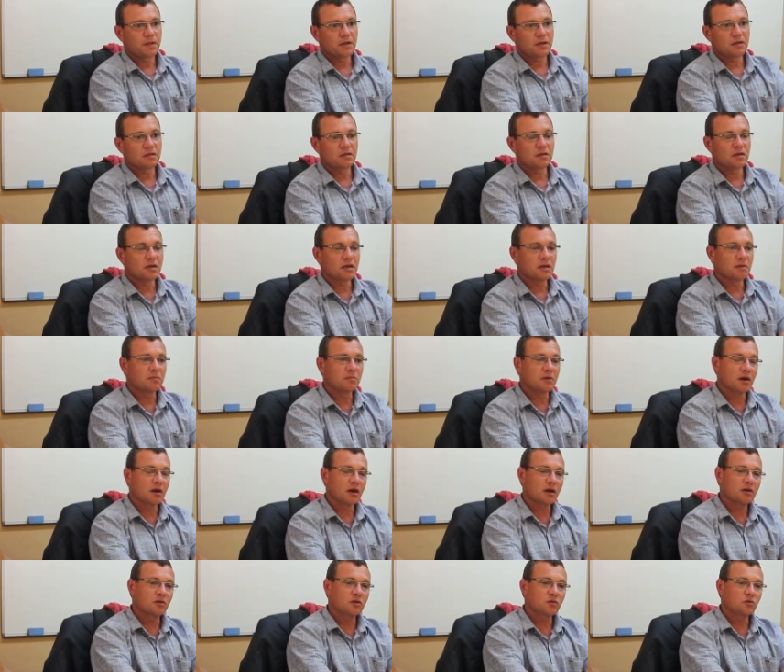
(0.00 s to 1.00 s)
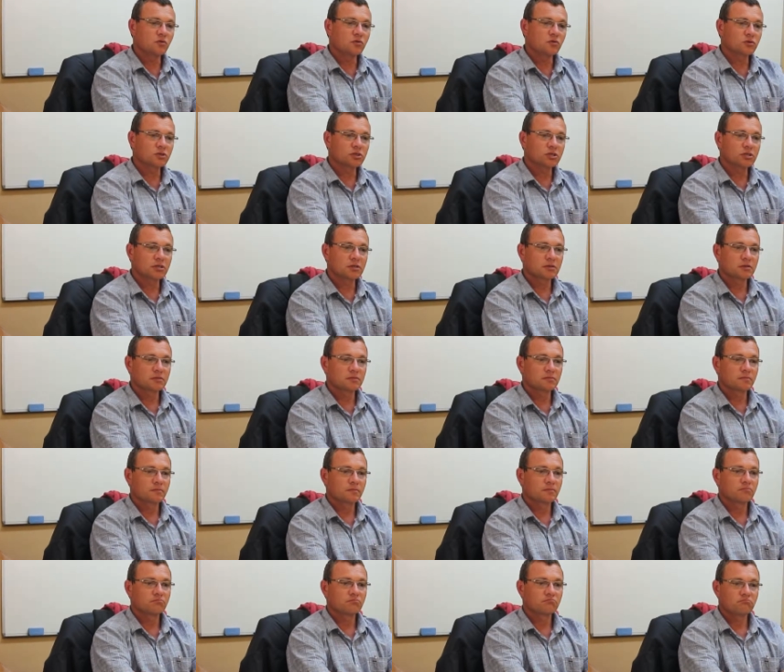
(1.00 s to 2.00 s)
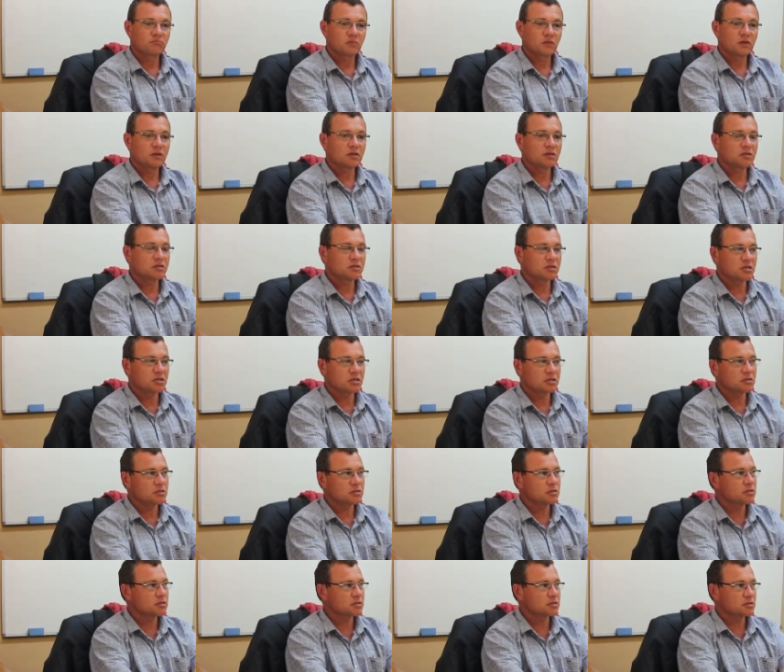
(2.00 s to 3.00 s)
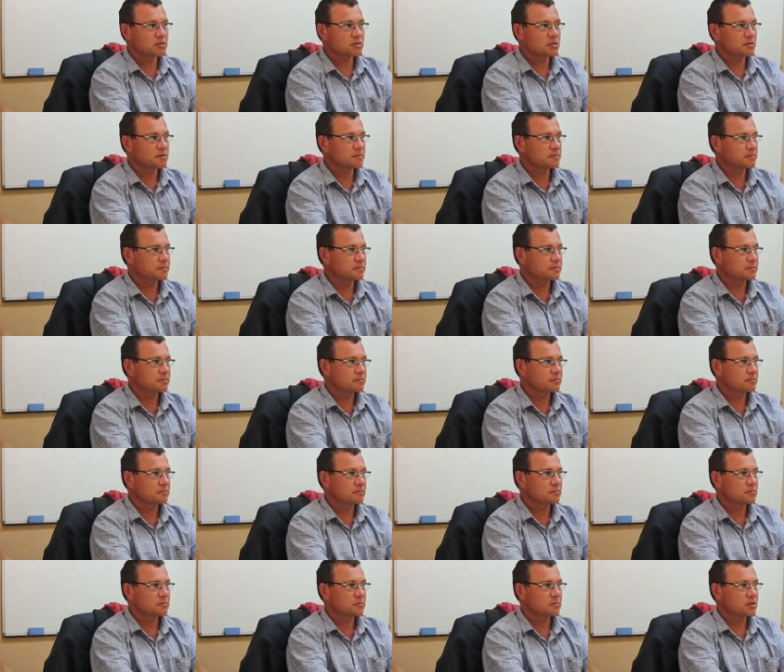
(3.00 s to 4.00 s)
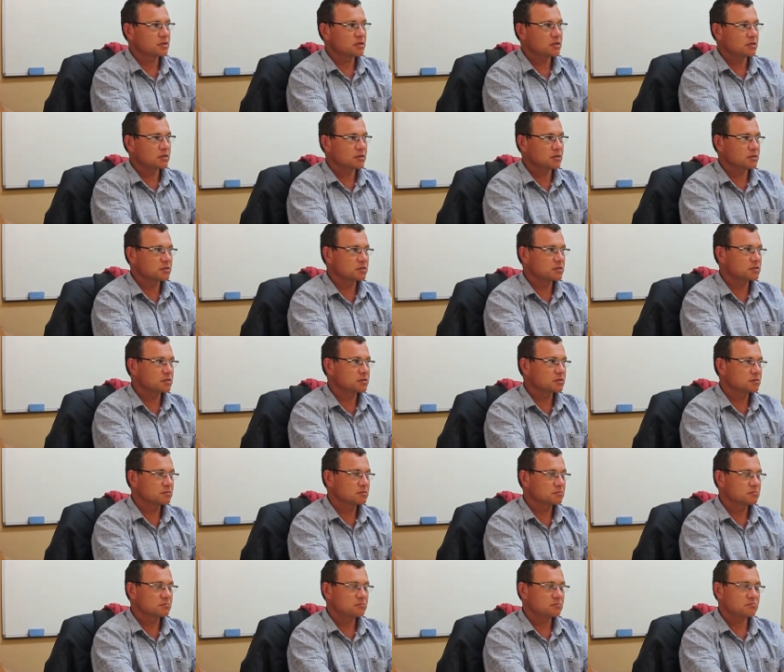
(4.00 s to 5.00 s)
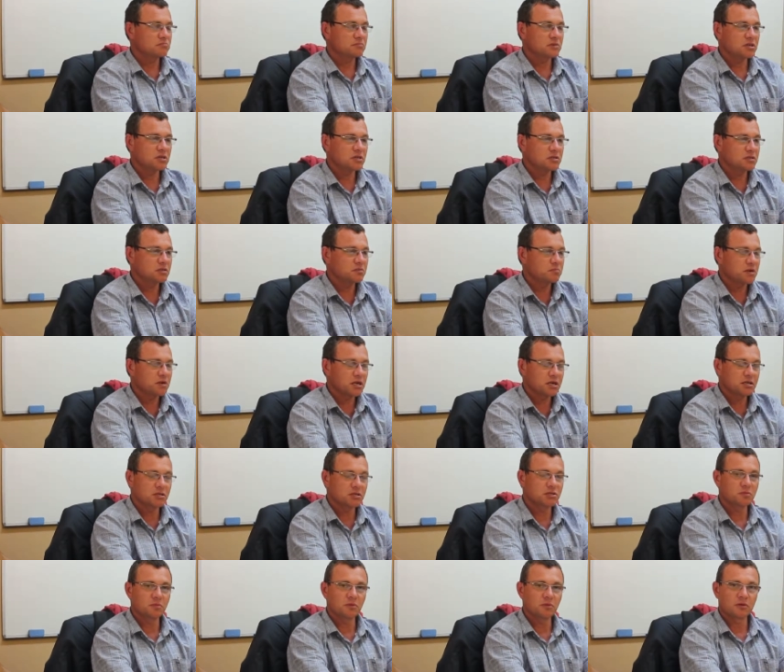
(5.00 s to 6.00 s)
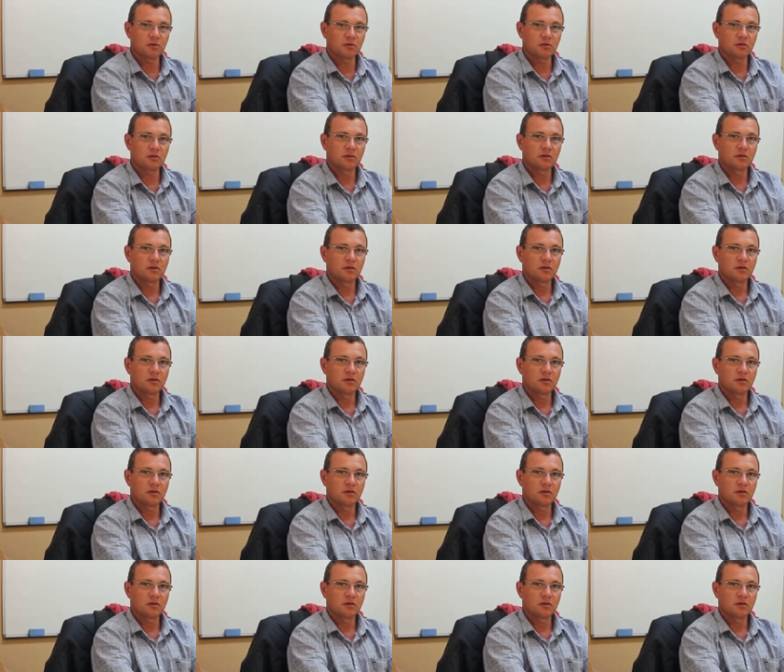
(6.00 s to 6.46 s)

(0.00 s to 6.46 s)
In the M9 orchard, it's an easy system, it is easy manageable,